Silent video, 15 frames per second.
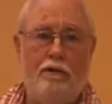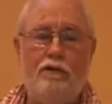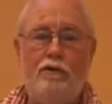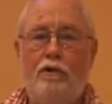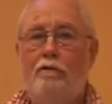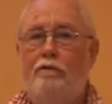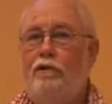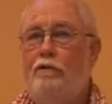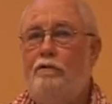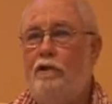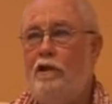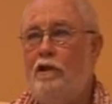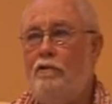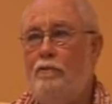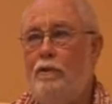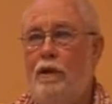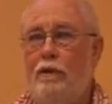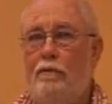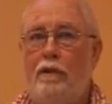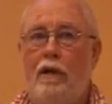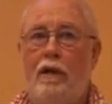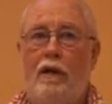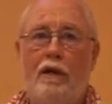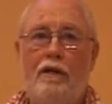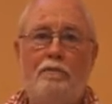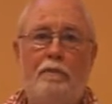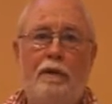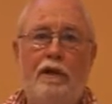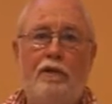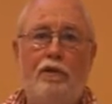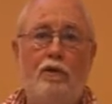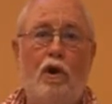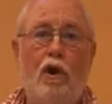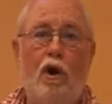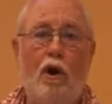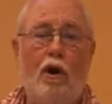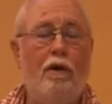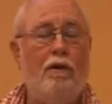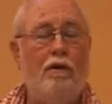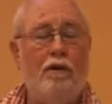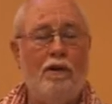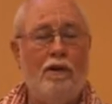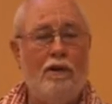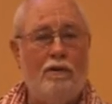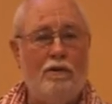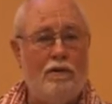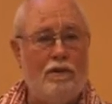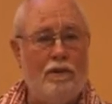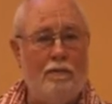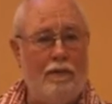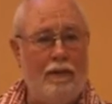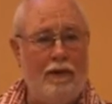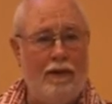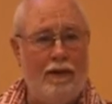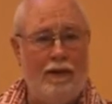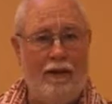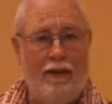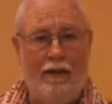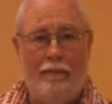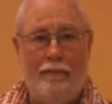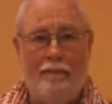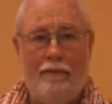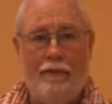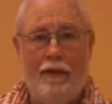I'll serve you if you give me a nice big new car or something like that.